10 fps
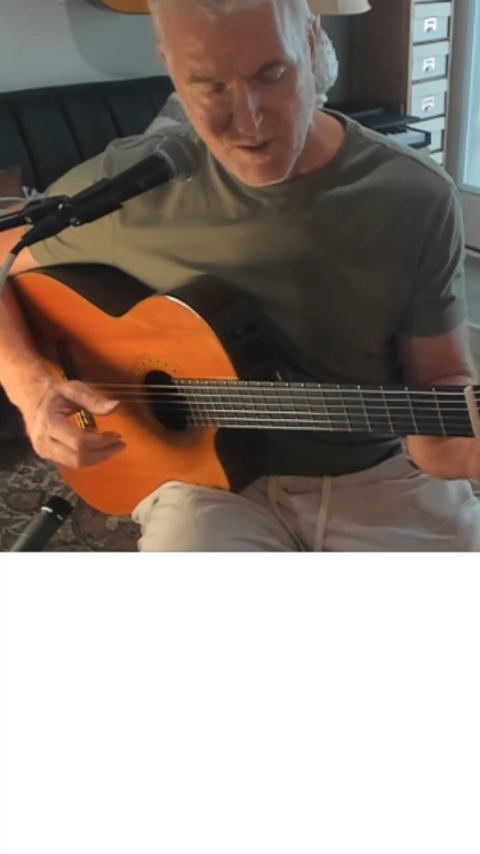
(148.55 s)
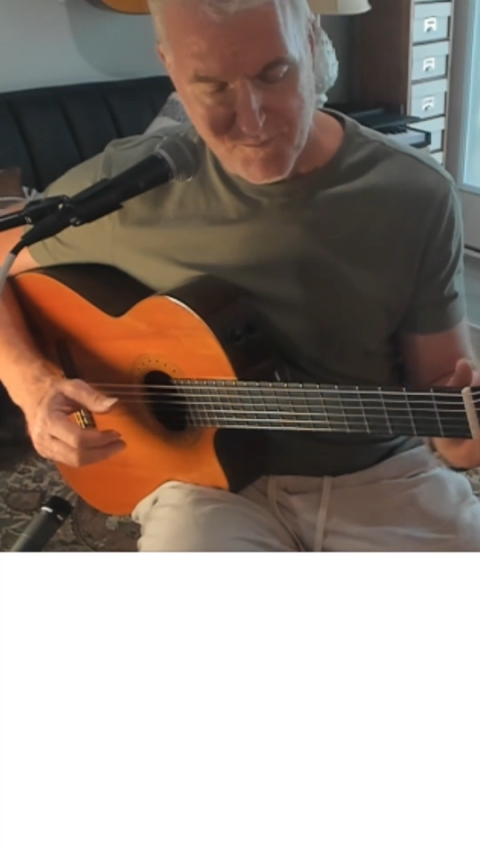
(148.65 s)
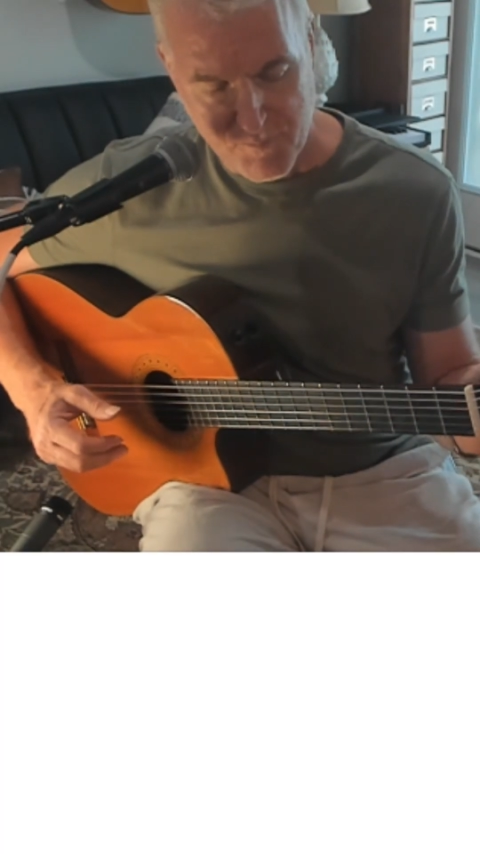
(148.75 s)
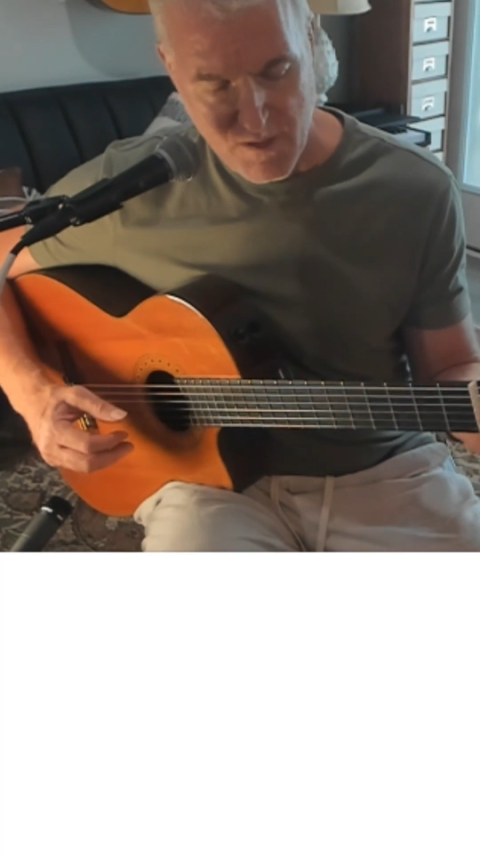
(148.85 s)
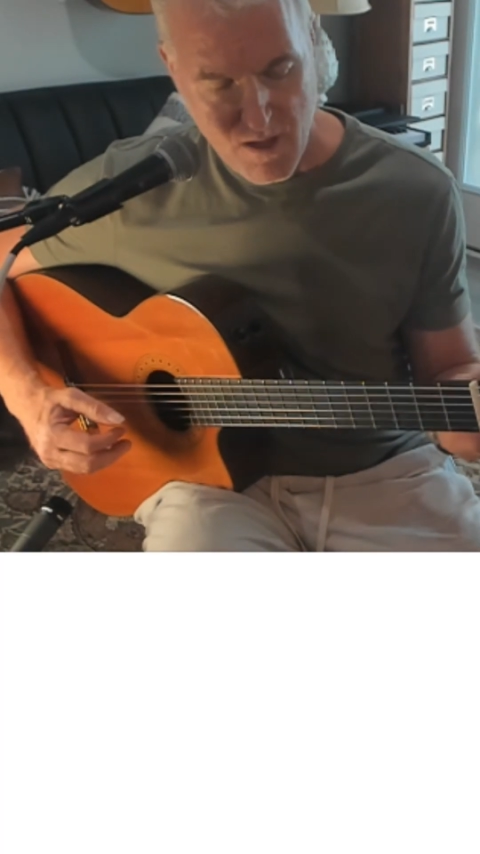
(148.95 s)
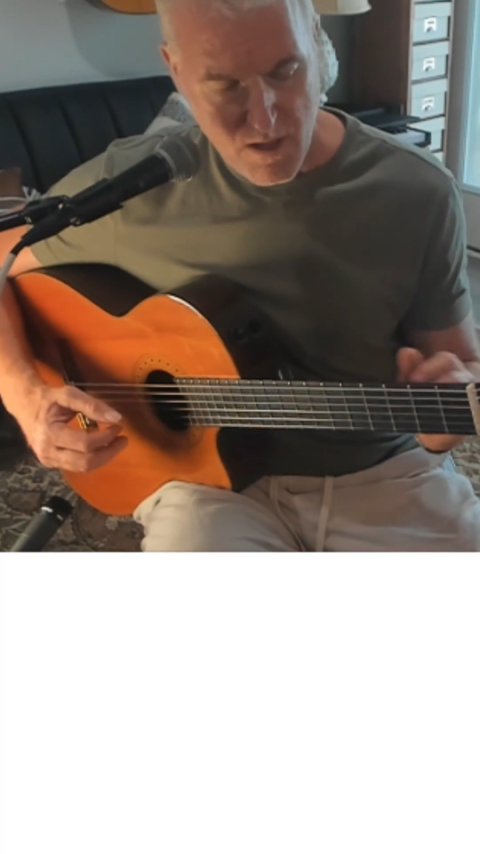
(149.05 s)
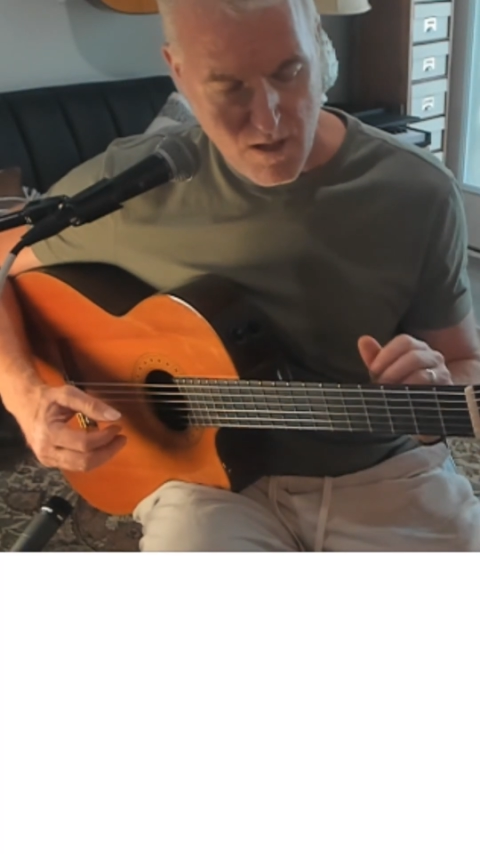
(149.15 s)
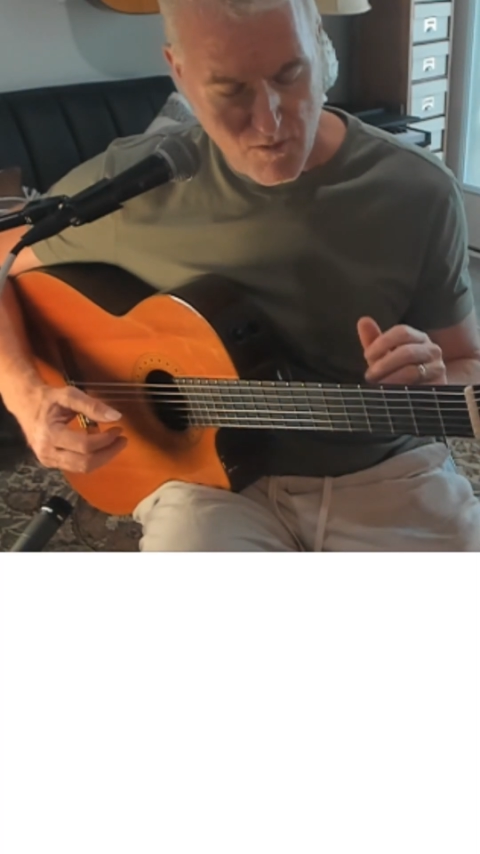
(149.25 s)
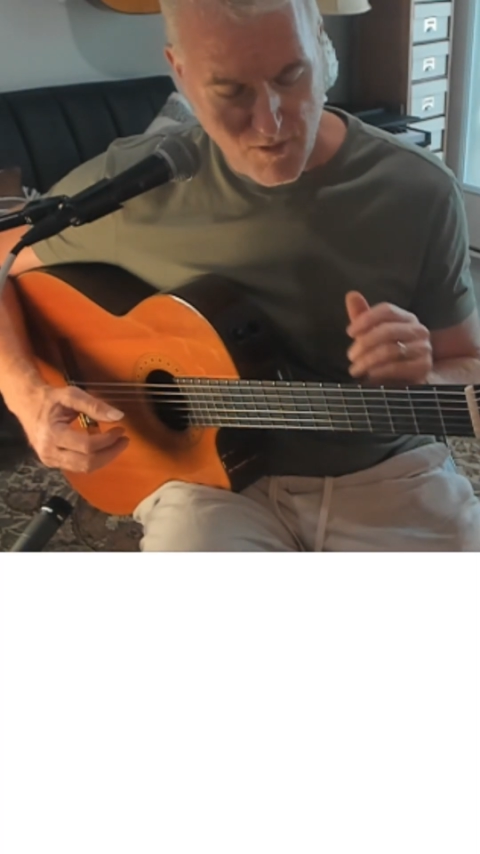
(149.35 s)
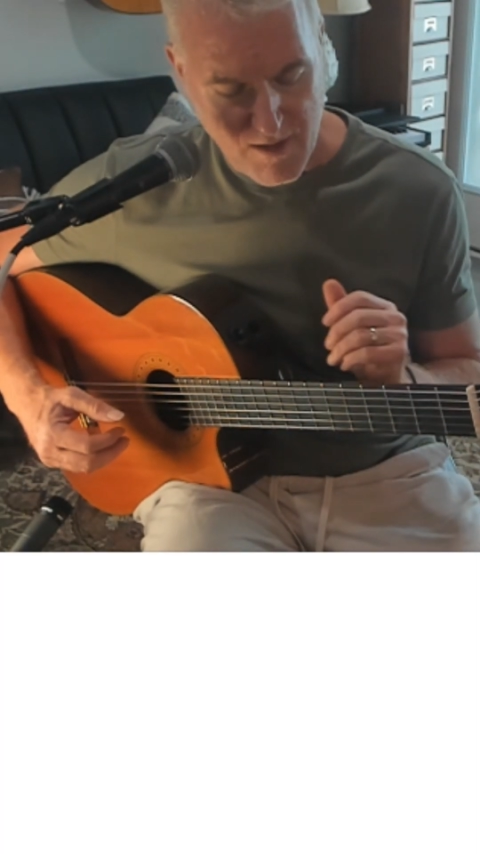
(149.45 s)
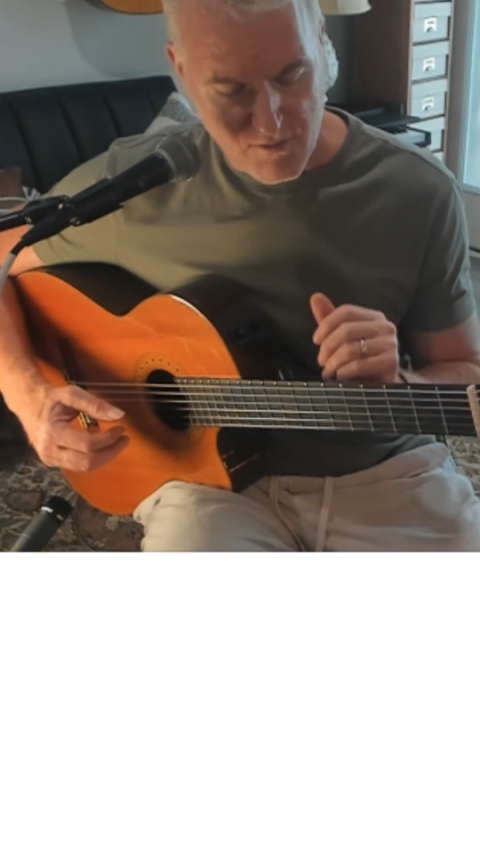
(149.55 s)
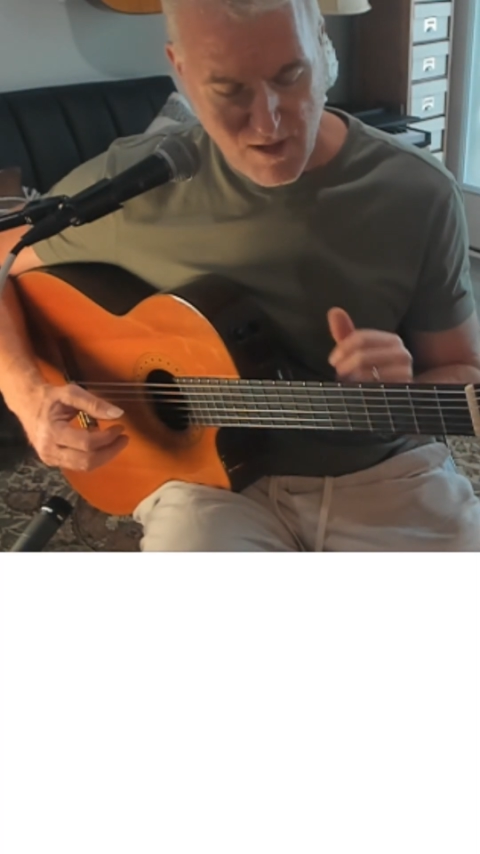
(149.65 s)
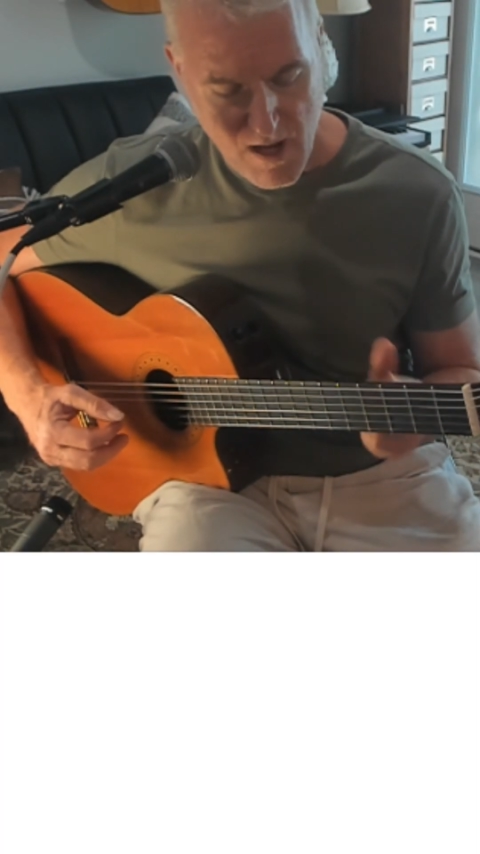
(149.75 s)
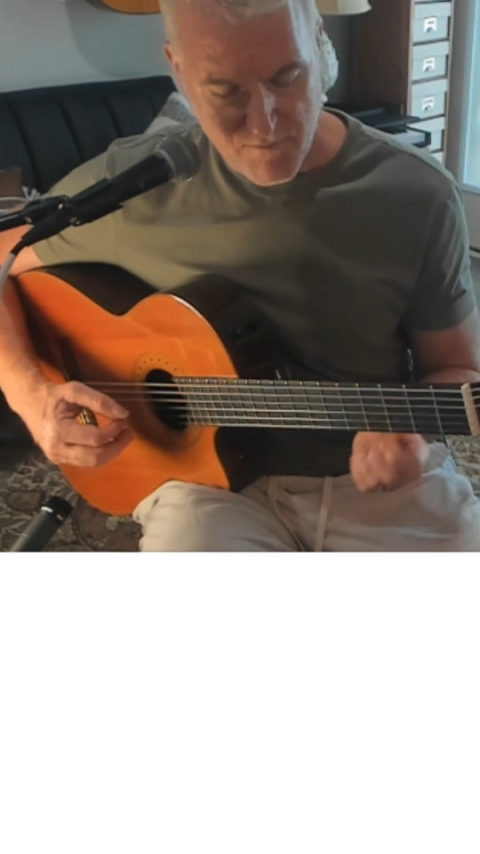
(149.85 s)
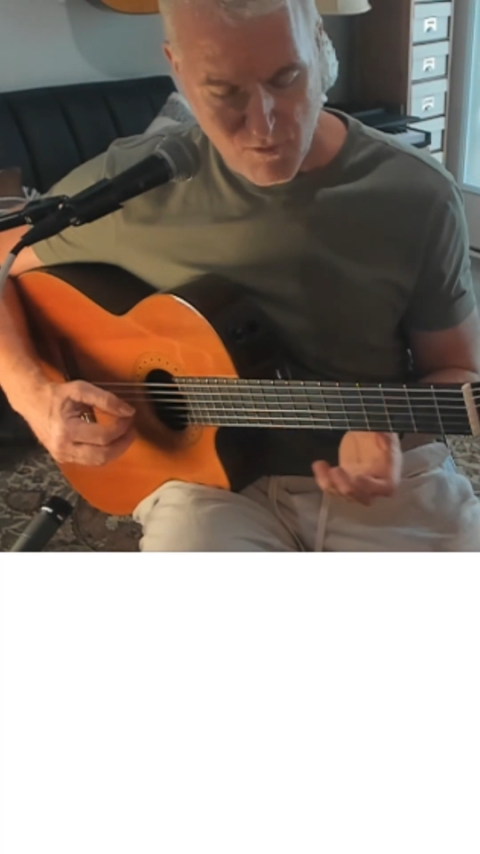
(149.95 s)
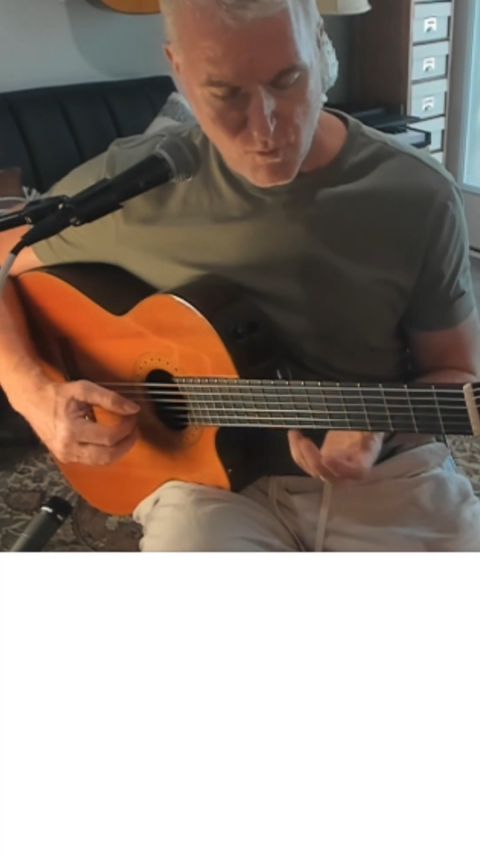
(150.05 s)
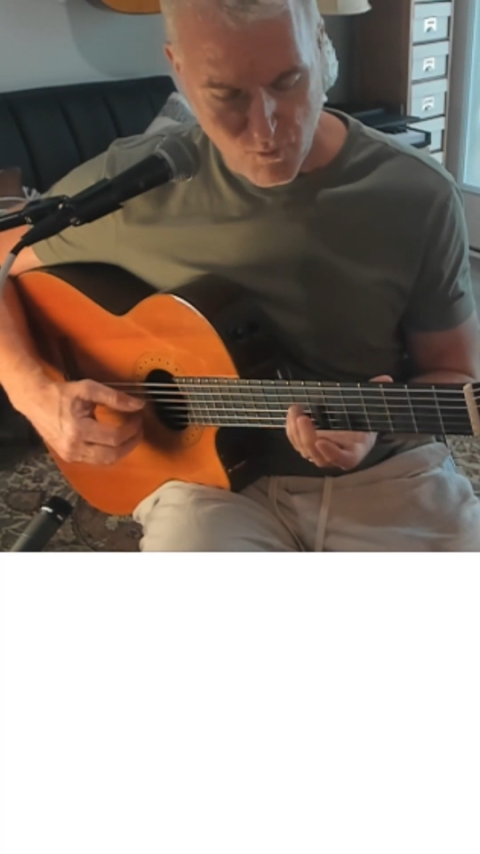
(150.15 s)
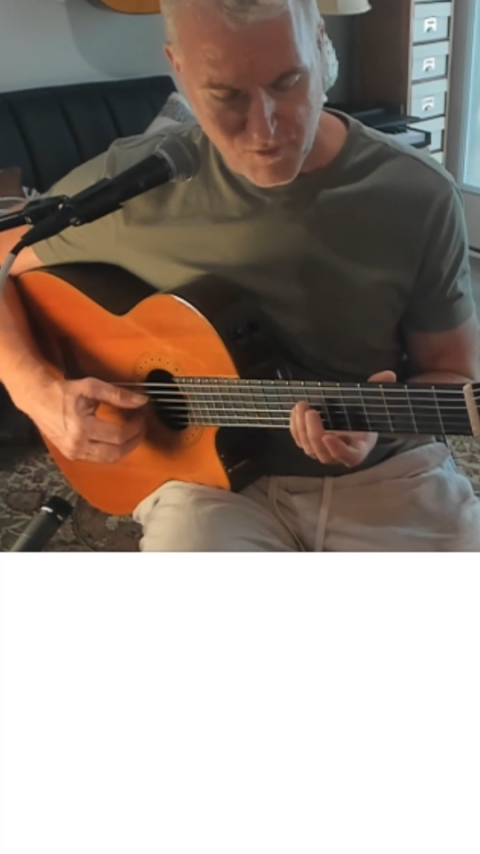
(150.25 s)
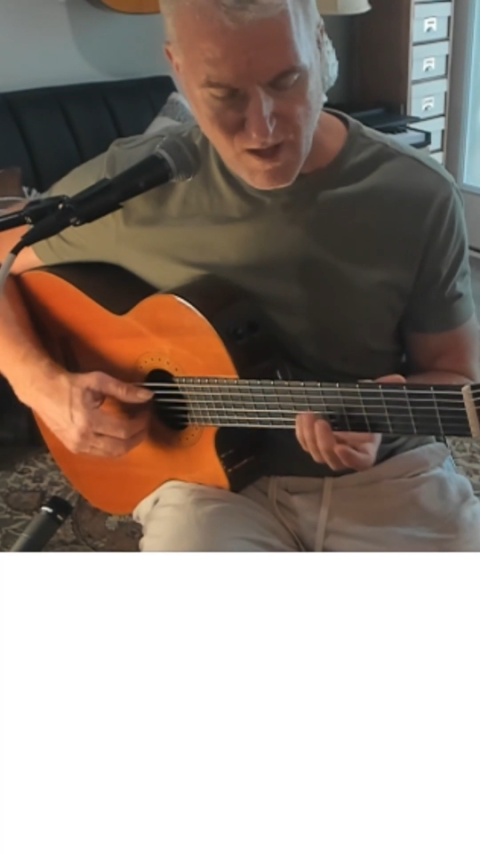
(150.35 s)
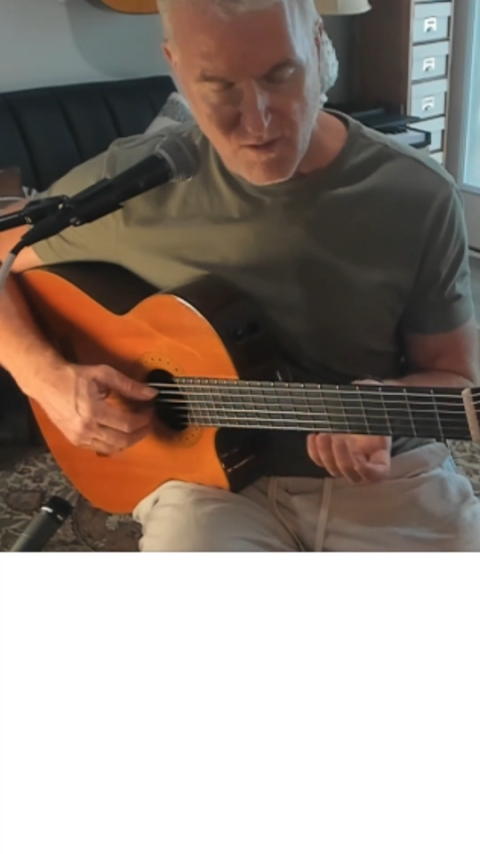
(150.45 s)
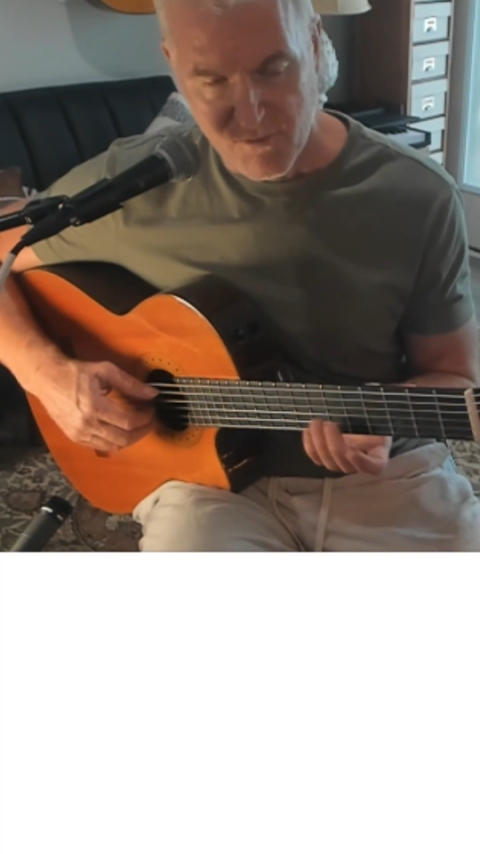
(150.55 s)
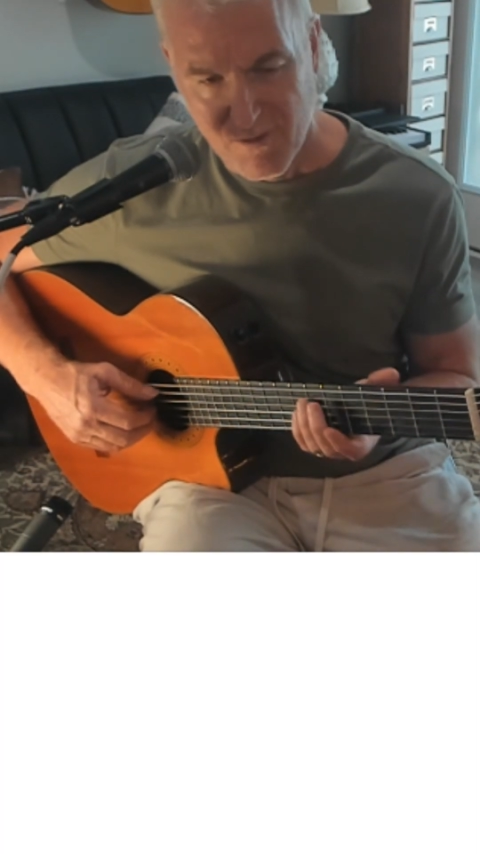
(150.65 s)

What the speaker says: But that's kind of a cool sound.